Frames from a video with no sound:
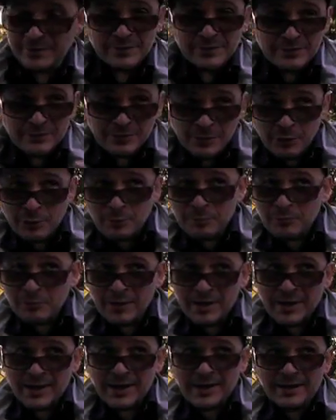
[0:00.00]
in a dope
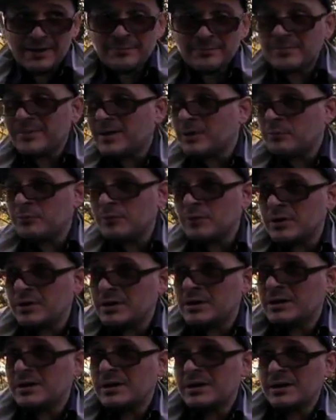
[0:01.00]
way, it
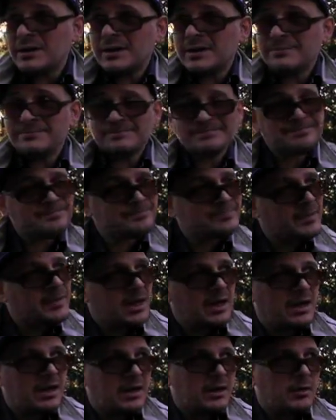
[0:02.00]
really
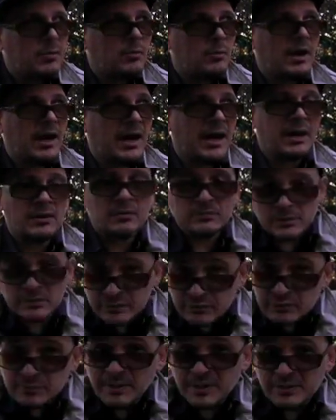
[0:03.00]
wow,
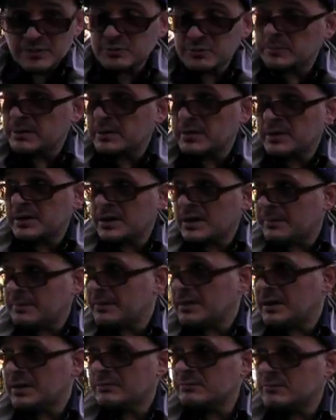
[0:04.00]
lifts my spirit. I
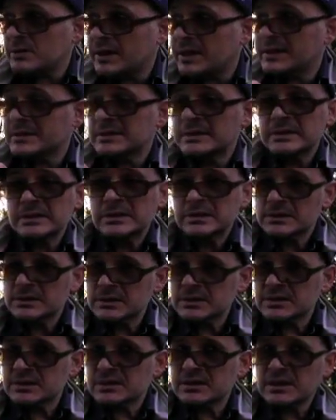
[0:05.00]
mean, I'm like
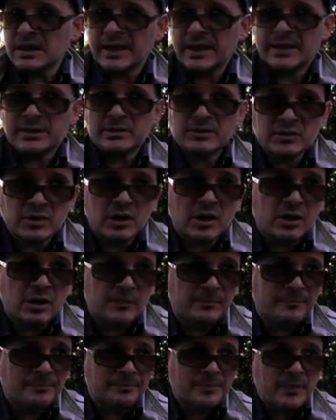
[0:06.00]
psyched.
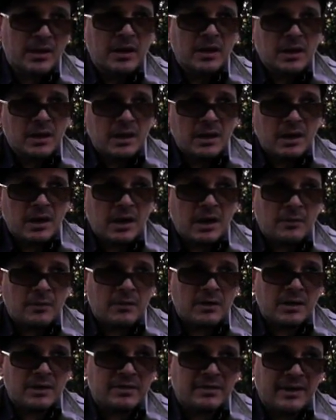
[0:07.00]
So I
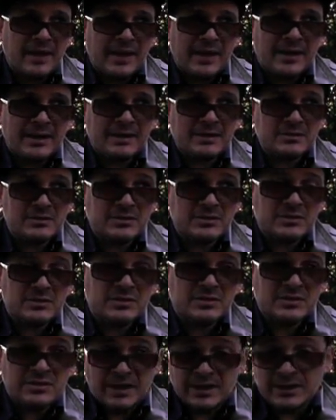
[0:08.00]
want to thank
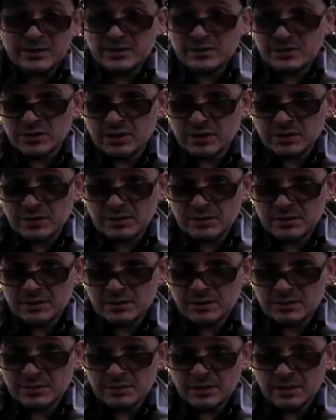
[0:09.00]
Seisha
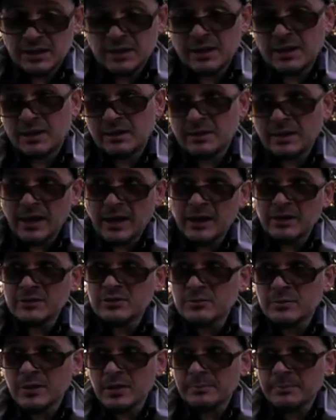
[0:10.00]
and the
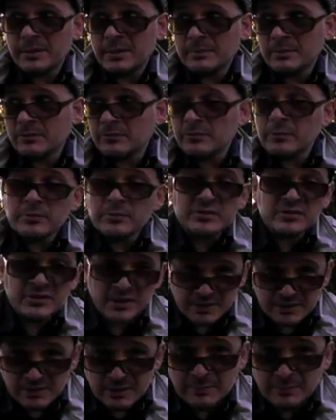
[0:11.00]
Altamont people for
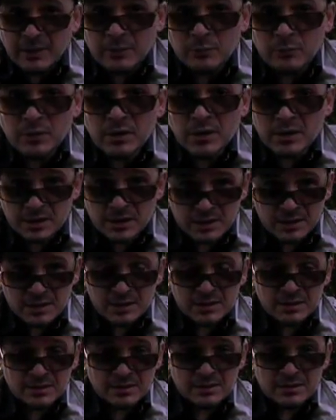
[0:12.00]
presenting my work
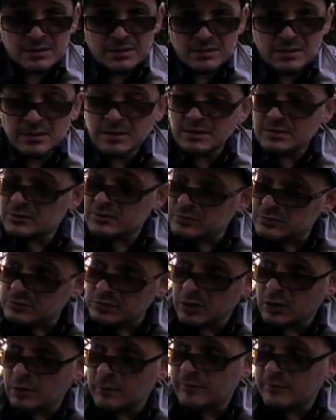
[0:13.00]
in a
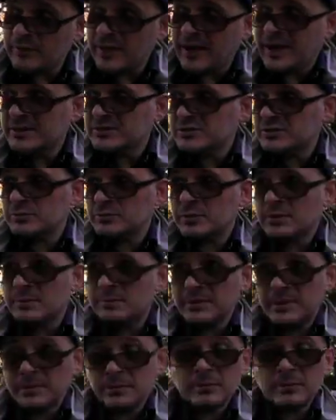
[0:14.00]
dope fashion where
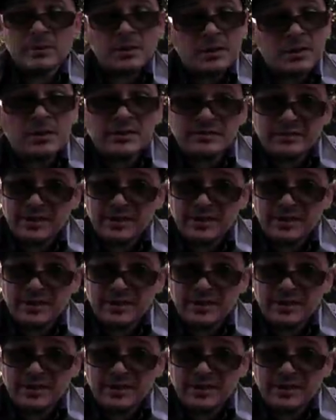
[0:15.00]
people are going to